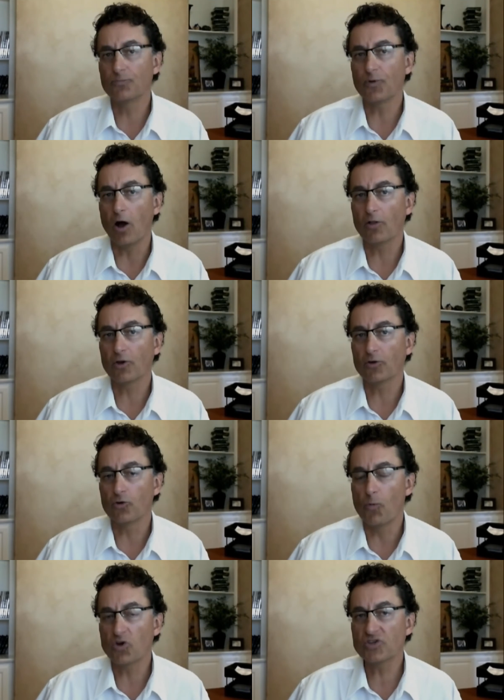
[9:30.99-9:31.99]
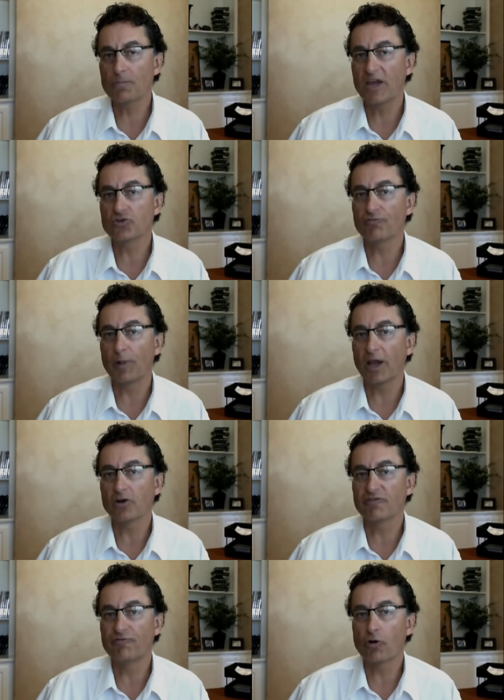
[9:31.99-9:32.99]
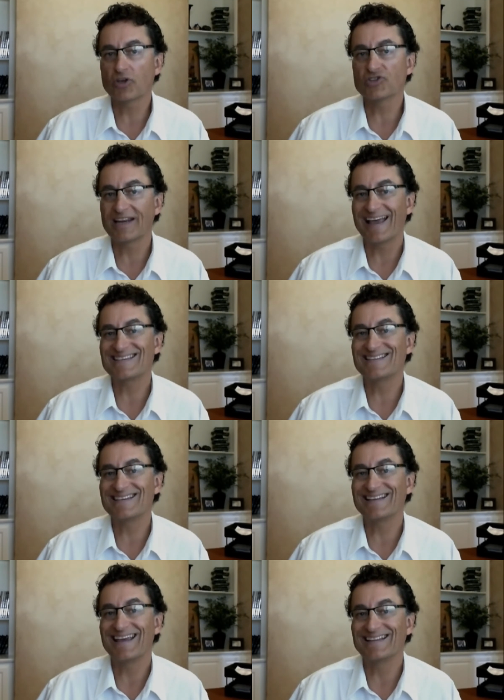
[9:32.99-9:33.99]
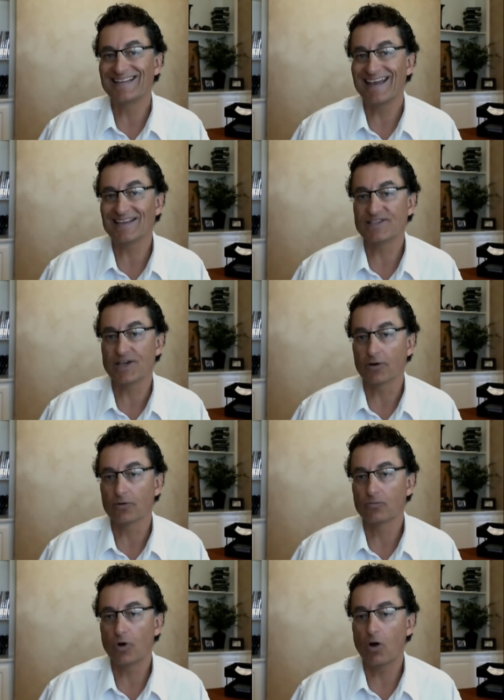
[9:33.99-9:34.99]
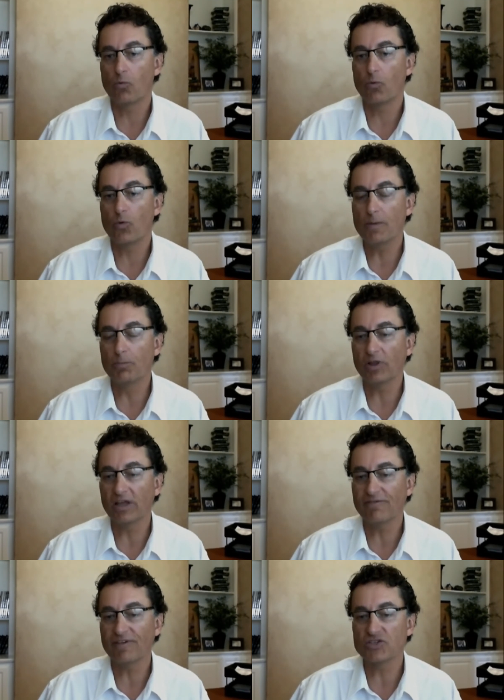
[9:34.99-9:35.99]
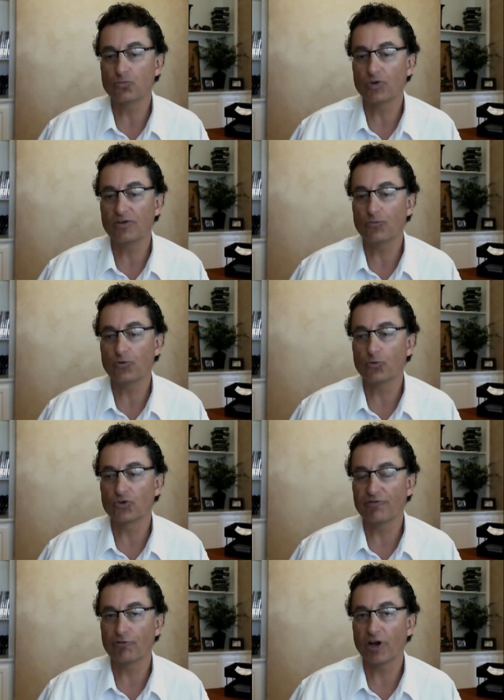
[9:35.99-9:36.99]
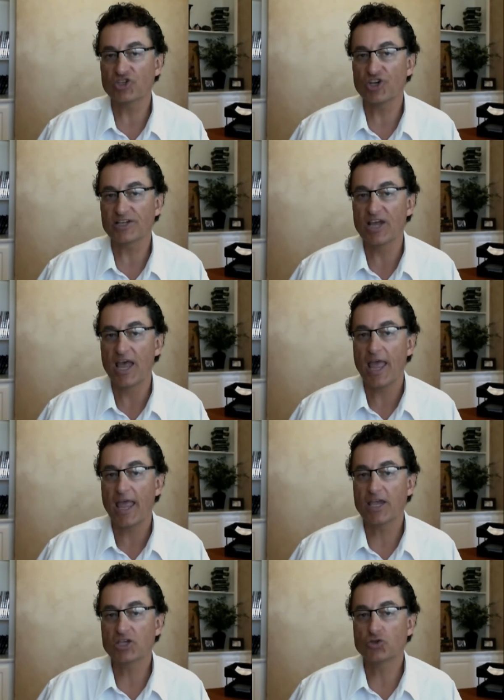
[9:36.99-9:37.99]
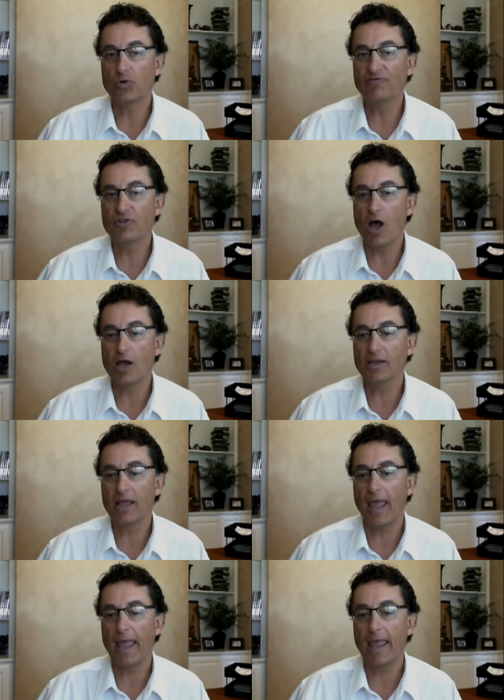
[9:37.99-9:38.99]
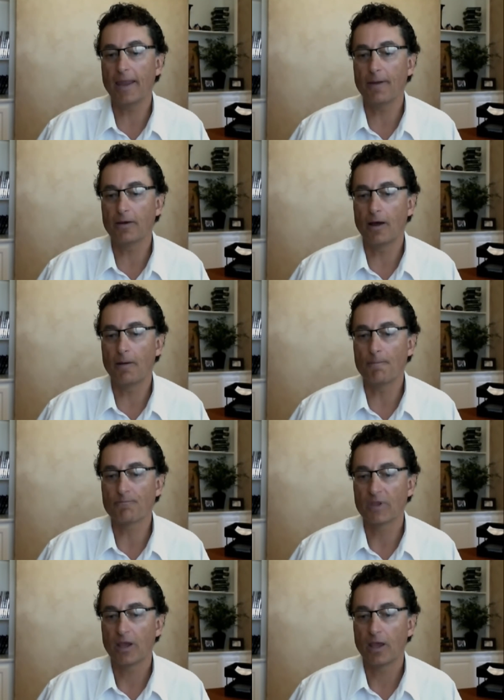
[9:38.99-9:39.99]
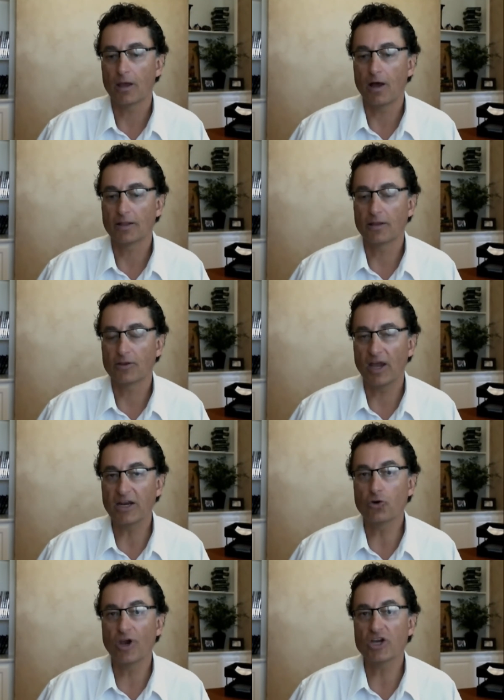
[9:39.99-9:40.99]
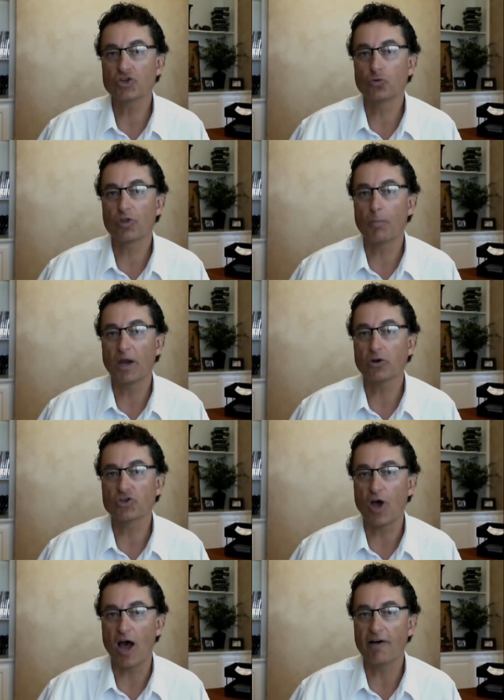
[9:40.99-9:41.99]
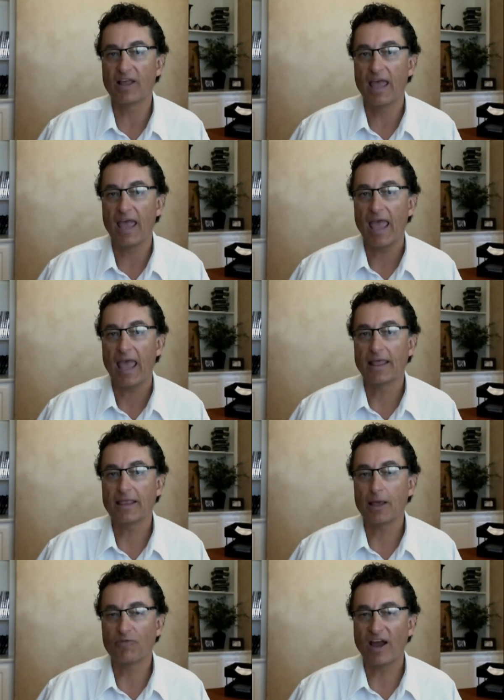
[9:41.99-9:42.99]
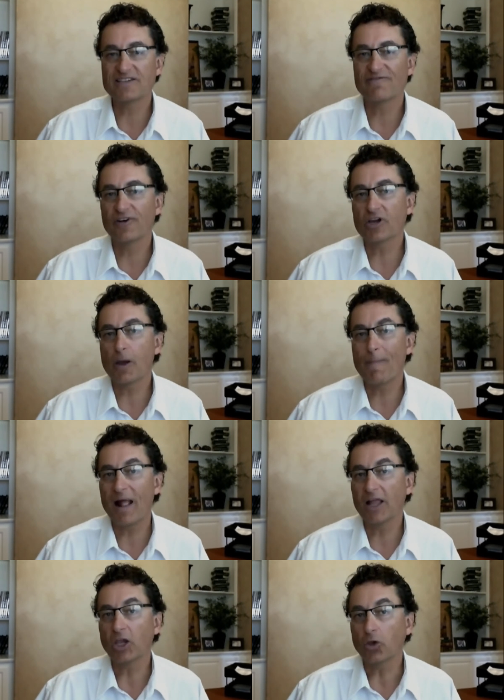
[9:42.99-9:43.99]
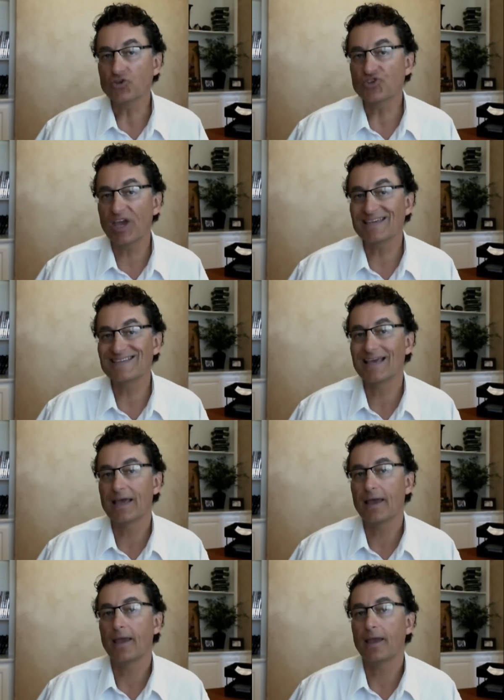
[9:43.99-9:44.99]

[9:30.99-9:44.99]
Most of the major players are focused on SDN in the data center. Well, what we believe is what differentiate us is we've done a tight integration with Microsoft that provides a very compelling use case,